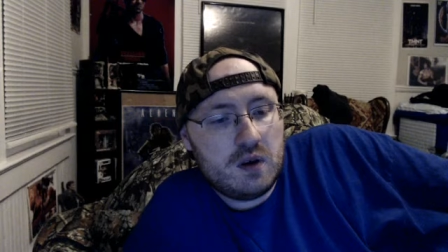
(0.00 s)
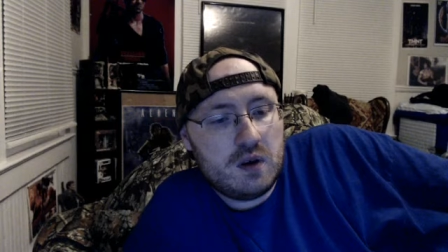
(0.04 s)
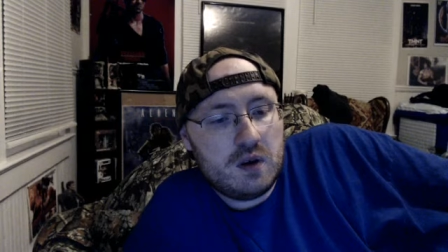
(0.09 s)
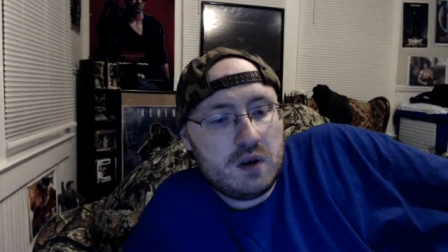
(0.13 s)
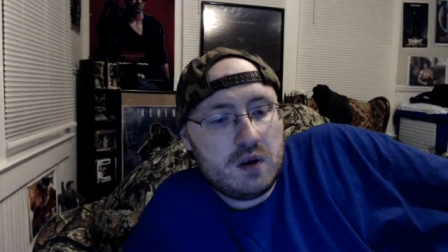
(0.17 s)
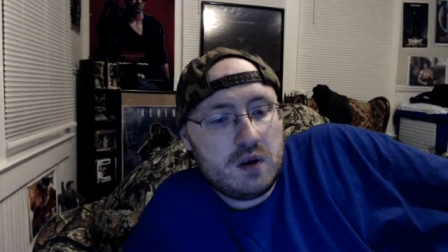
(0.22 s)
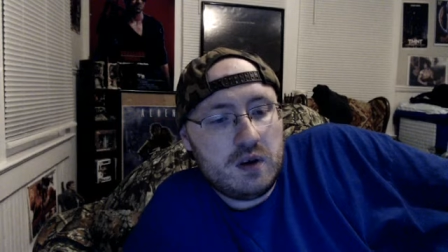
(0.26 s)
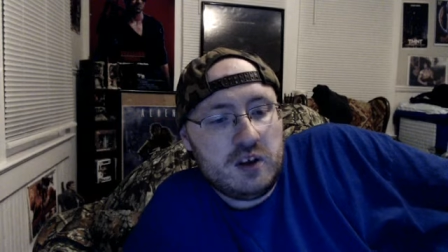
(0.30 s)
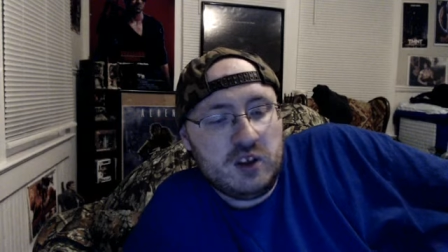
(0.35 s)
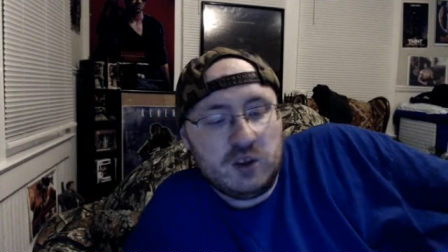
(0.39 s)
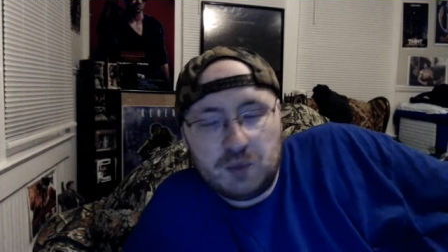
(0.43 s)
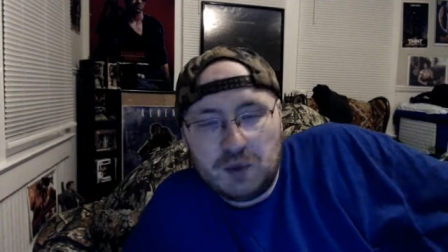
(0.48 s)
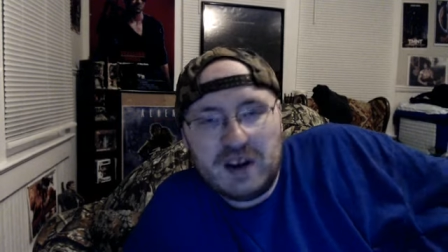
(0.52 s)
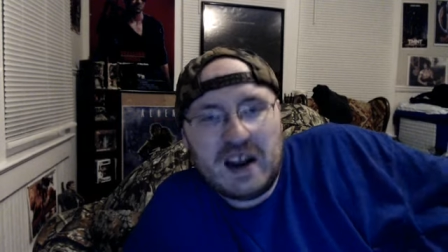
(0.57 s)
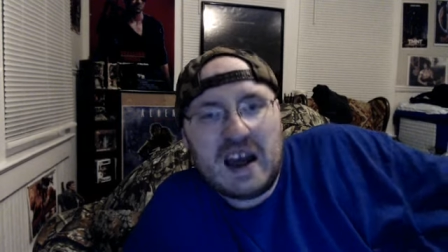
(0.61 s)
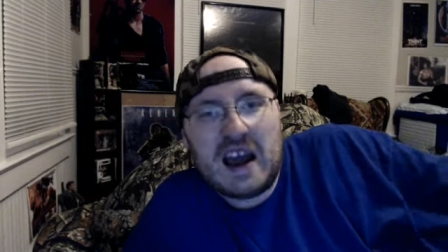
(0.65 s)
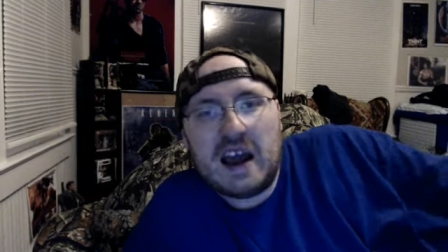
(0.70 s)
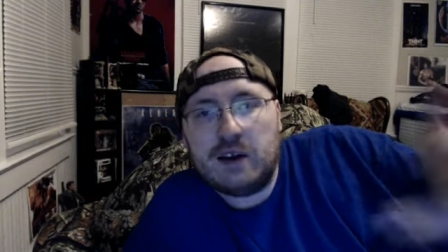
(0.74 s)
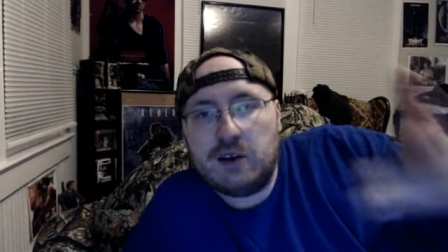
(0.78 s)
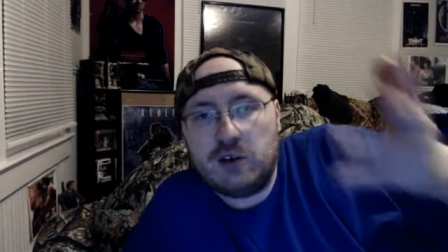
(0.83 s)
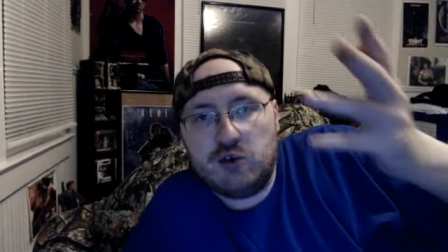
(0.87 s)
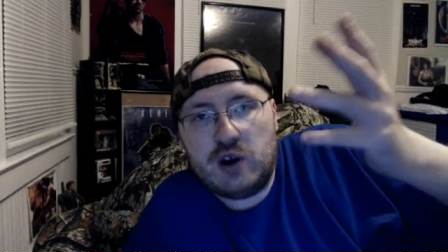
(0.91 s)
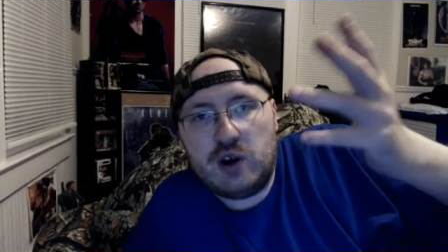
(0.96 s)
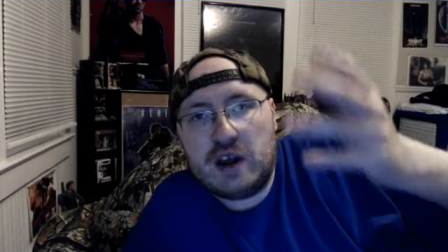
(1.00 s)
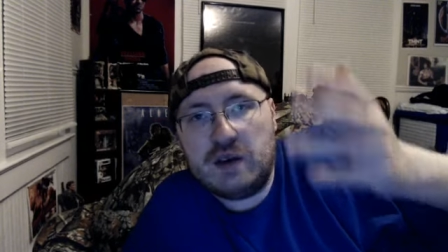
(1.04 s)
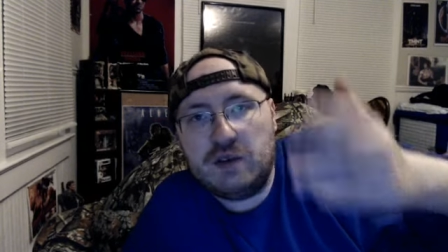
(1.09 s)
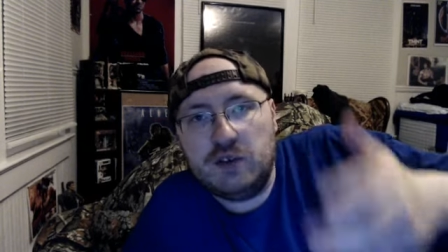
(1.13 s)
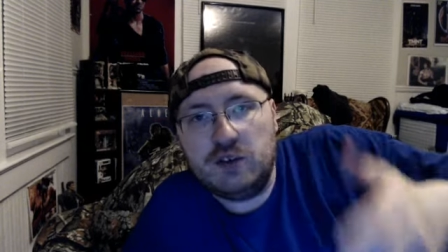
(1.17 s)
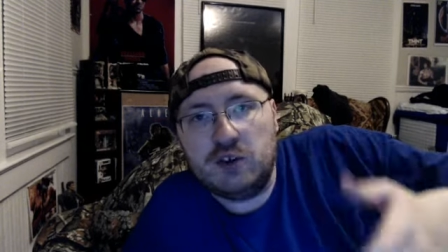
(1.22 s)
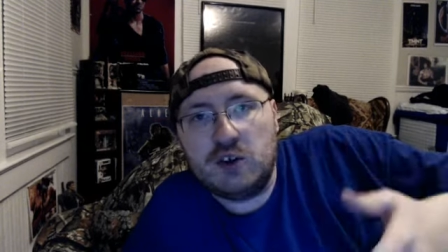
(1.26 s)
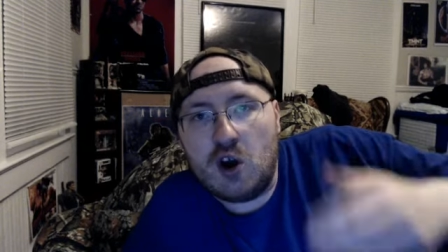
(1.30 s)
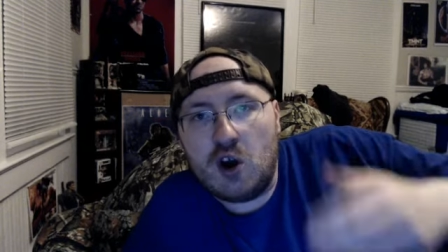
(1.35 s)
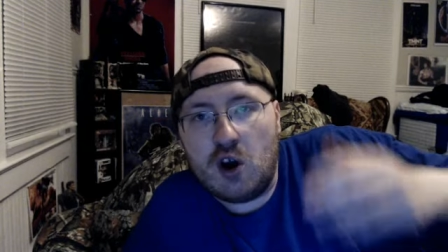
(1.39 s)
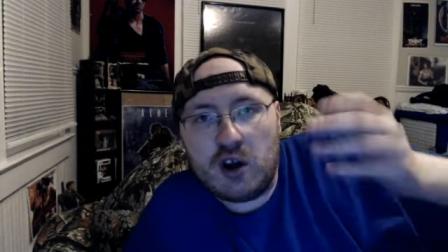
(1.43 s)
He's been hired to drive this
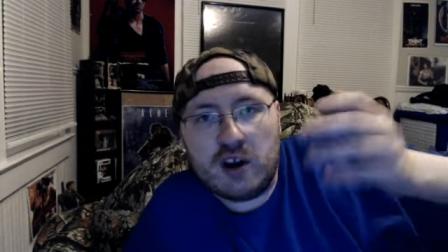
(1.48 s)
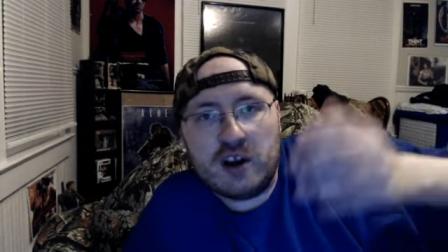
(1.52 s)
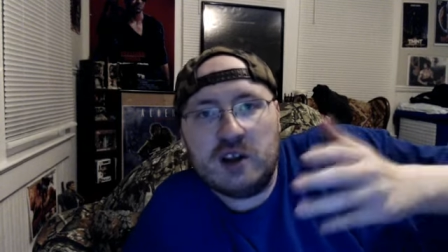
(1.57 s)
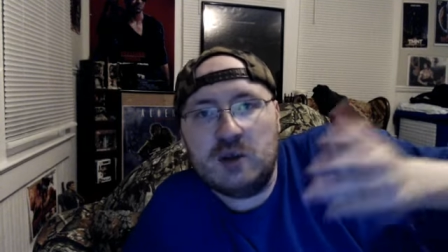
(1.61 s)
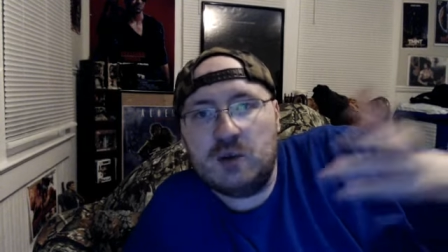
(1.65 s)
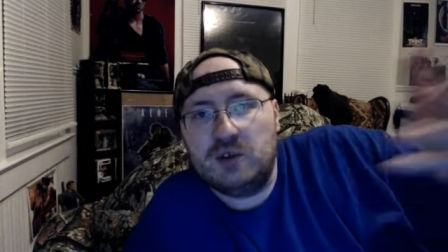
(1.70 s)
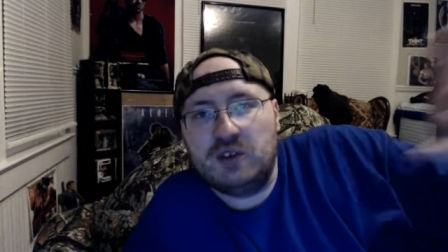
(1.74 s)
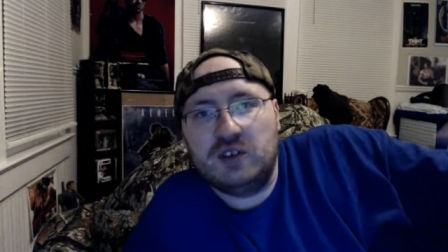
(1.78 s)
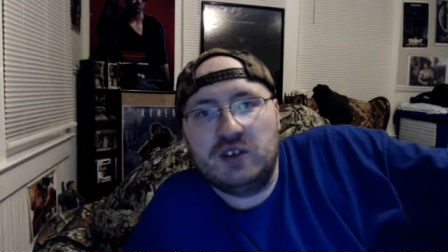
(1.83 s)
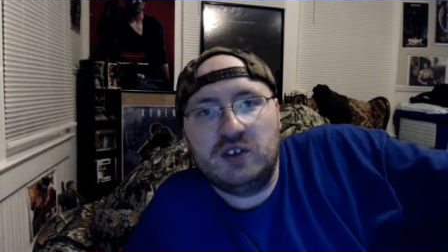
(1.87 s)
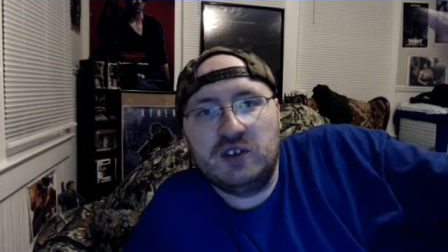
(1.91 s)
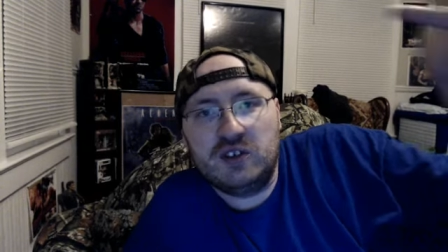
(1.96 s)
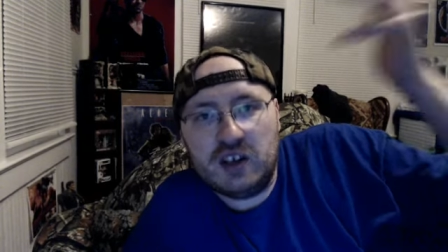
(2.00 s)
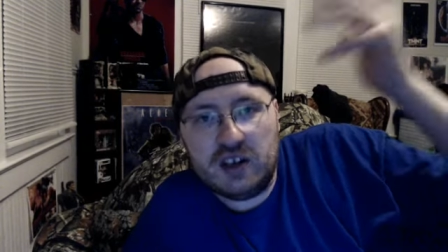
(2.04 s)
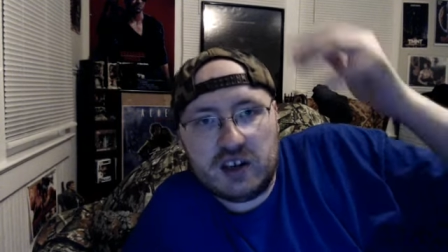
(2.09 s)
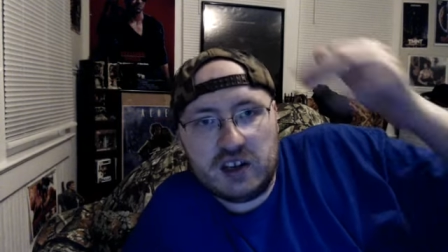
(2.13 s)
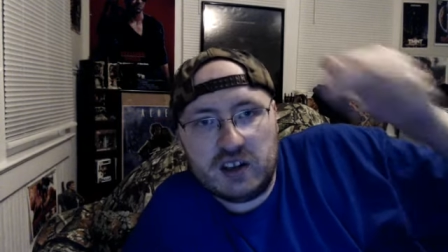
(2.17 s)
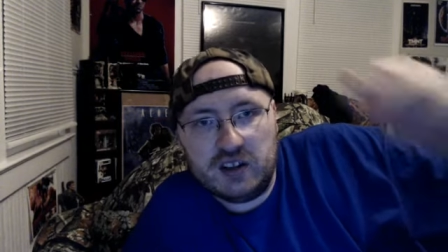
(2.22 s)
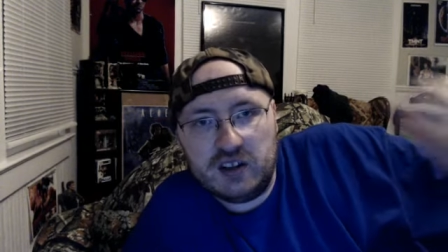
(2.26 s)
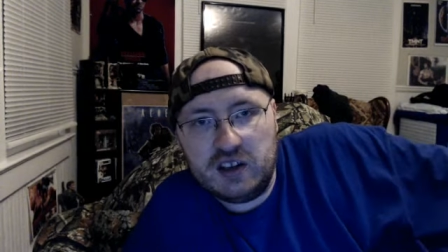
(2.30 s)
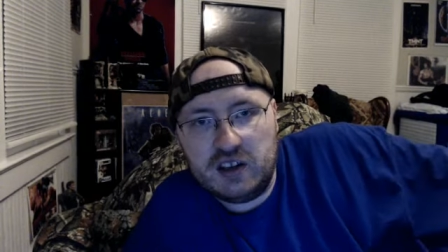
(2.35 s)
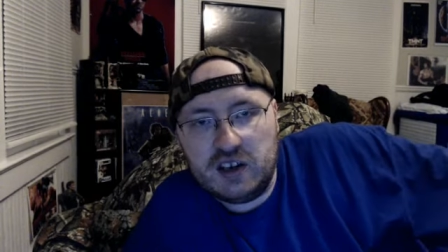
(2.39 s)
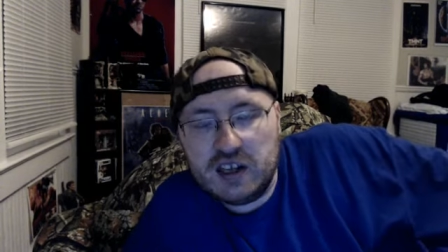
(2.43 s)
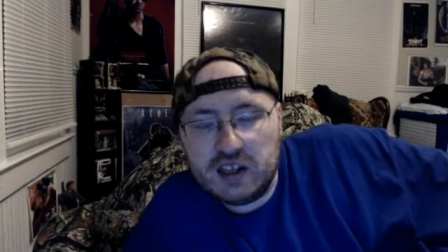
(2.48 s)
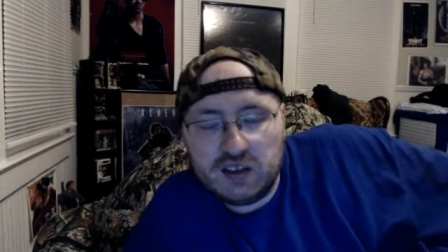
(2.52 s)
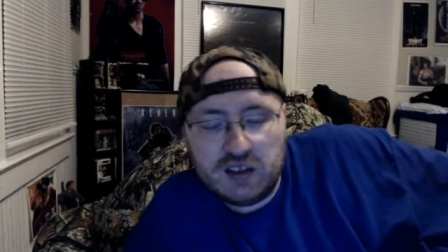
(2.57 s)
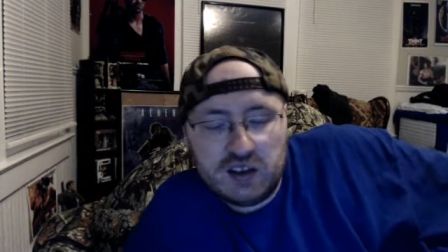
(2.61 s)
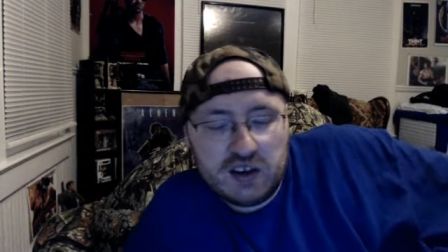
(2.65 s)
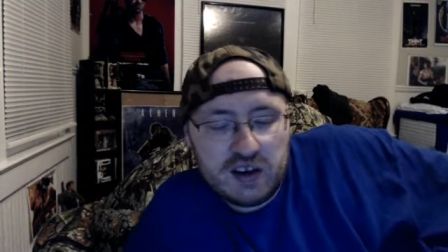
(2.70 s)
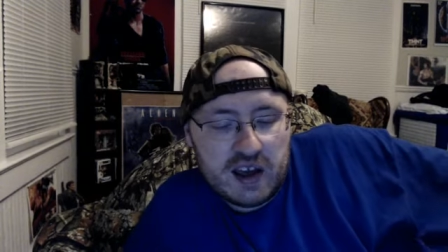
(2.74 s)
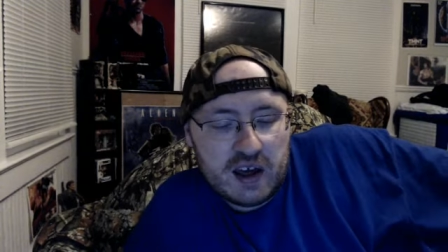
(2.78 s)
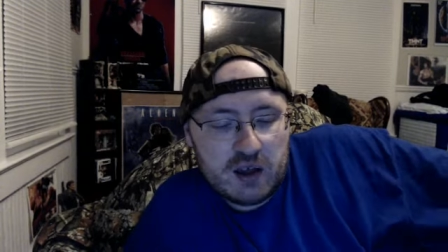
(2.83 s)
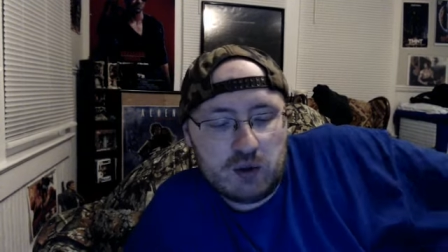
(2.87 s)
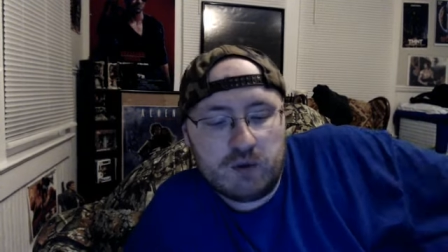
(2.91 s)
car, and it was his ticket to get to
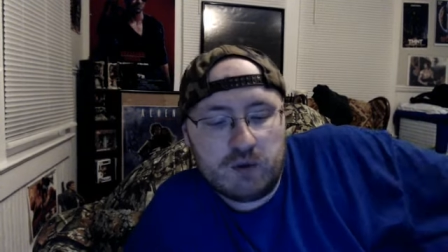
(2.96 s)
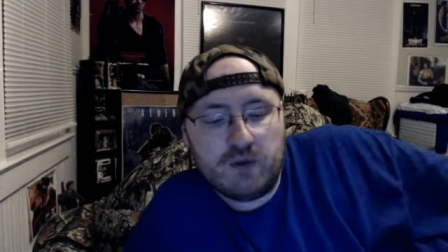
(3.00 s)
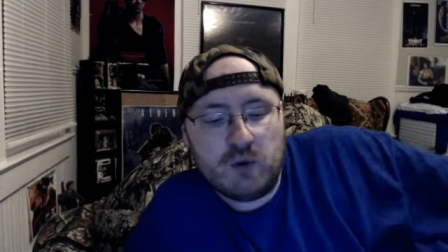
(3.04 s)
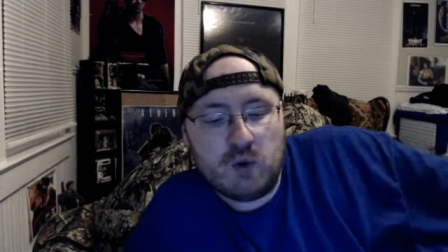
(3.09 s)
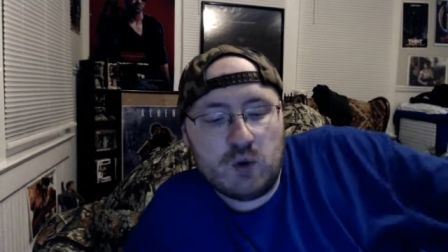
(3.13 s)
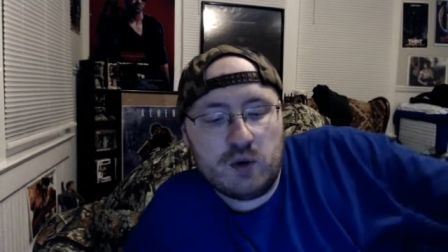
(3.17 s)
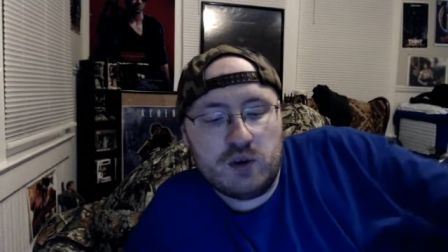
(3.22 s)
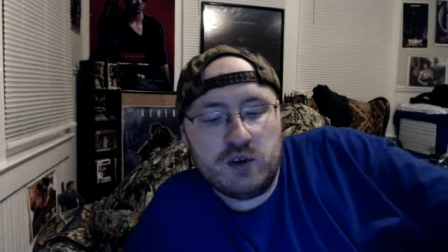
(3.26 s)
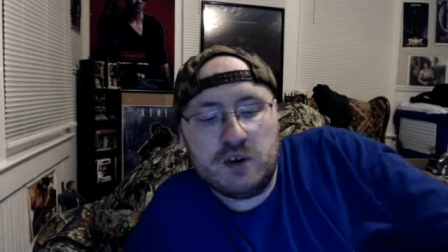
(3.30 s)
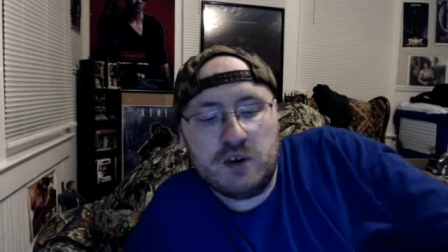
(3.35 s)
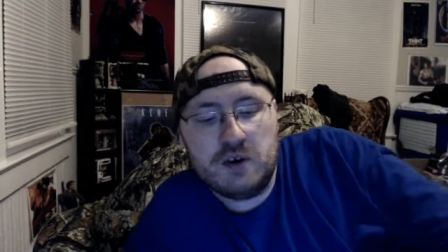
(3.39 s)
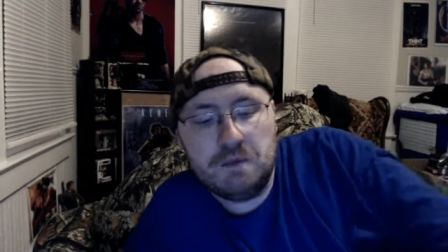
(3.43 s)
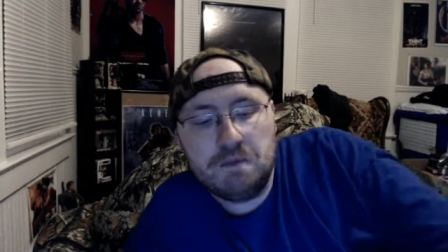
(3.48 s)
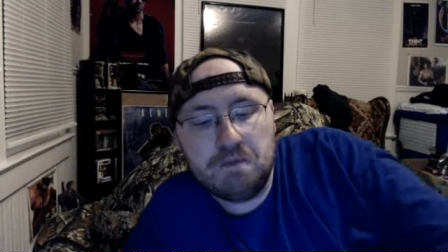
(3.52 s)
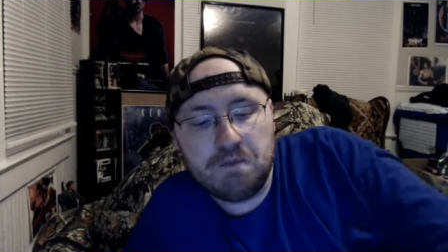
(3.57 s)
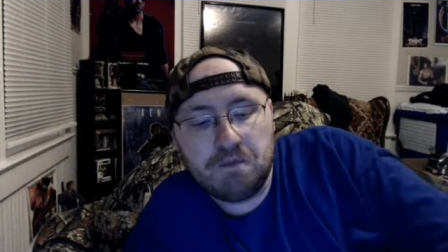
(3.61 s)
California.